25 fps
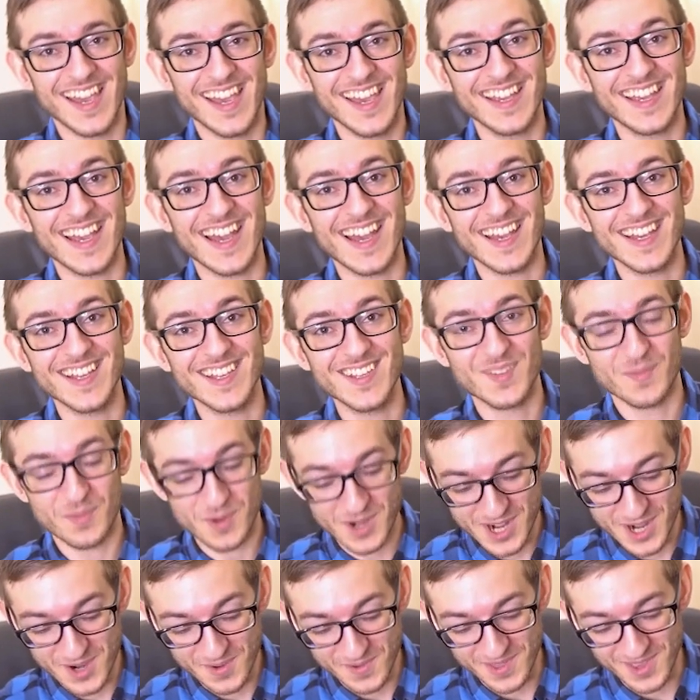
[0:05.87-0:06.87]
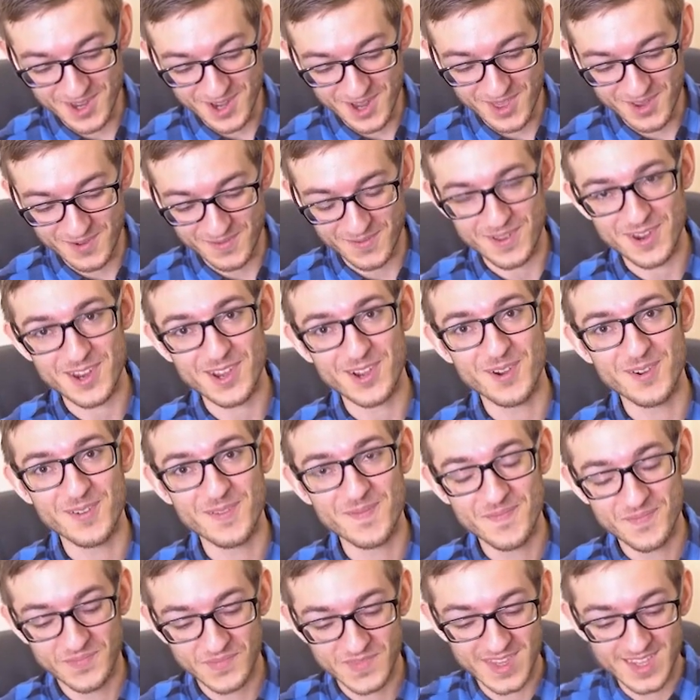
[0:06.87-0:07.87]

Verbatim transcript: Hey guys, we're here with another video.